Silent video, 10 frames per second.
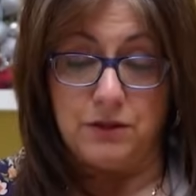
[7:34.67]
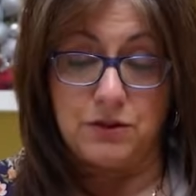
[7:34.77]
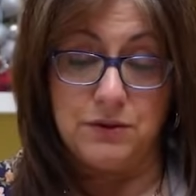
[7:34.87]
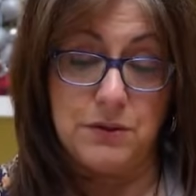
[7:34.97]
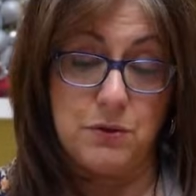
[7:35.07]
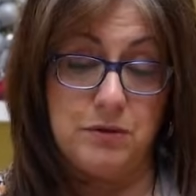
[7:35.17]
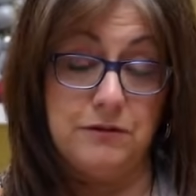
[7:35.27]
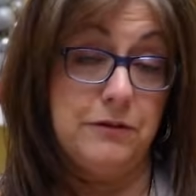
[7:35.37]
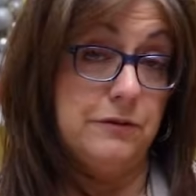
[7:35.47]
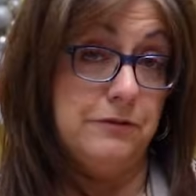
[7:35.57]
So this would
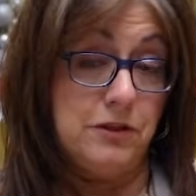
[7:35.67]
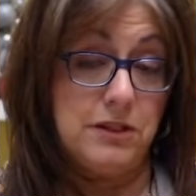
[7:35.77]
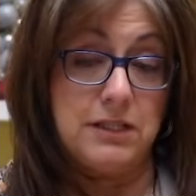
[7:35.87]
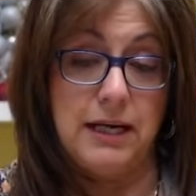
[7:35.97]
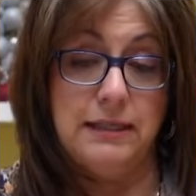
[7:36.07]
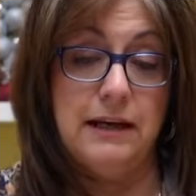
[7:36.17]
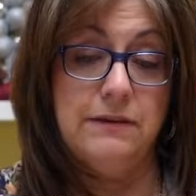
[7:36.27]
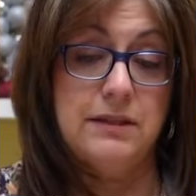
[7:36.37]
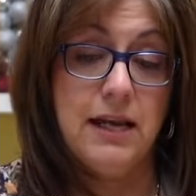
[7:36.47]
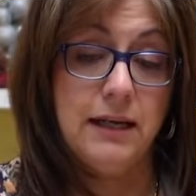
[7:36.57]
be for the first night. Now
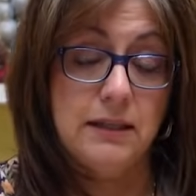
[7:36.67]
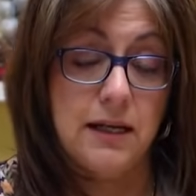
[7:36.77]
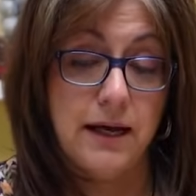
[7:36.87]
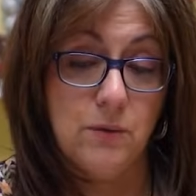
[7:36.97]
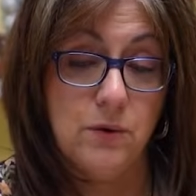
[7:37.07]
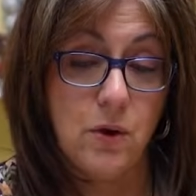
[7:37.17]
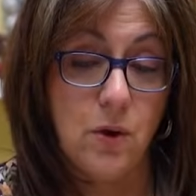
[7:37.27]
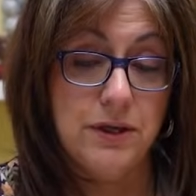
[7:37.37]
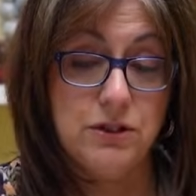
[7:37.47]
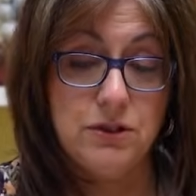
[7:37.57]
the second night, we're
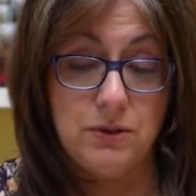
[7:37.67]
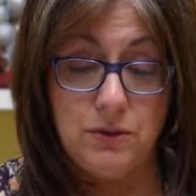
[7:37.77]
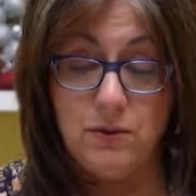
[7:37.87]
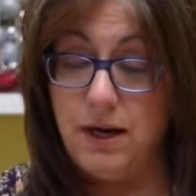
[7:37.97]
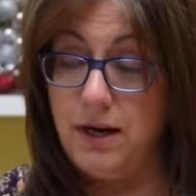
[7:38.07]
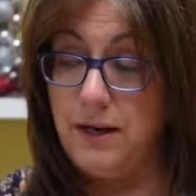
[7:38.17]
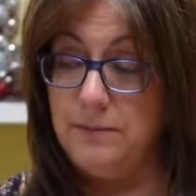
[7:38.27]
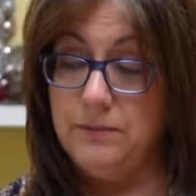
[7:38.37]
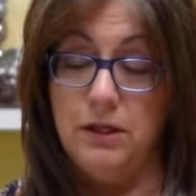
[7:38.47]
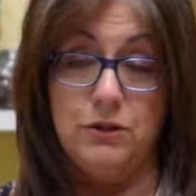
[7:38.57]
going to
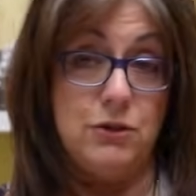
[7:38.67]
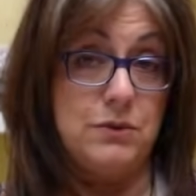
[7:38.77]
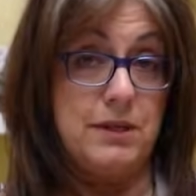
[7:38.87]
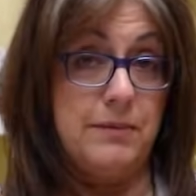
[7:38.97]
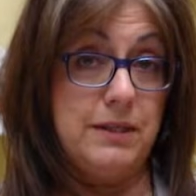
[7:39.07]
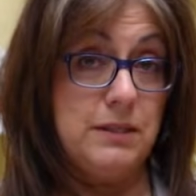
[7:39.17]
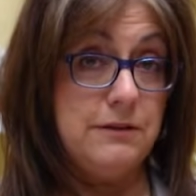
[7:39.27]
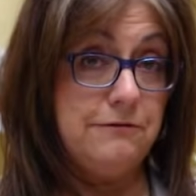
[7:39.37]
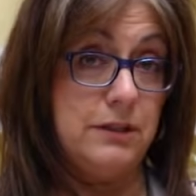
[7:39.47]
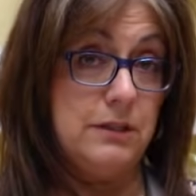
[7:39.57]
do something
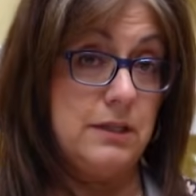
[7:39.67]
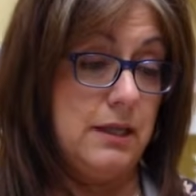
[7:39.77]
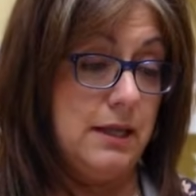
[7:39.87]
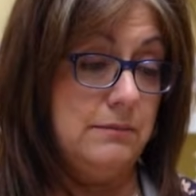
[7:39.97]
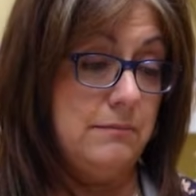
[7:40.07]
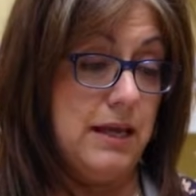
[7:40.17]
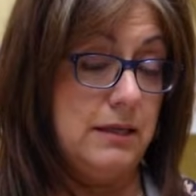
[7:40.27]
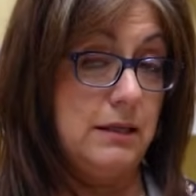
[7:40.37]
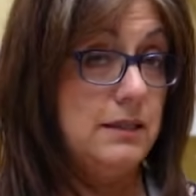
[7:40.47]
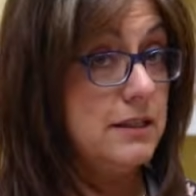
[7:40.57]
different and make
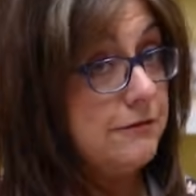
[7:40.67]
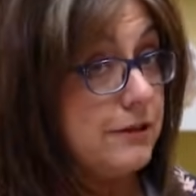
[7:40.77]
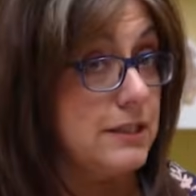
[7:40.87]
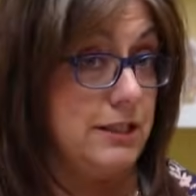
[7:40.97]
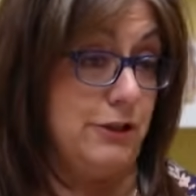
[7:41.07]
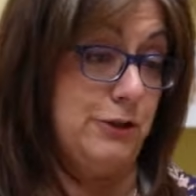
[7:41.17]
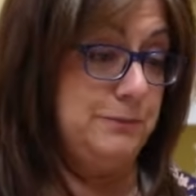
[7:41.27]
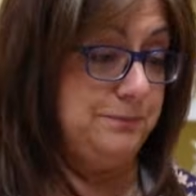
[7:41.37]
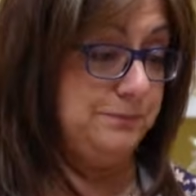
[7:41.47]
it a different dinner.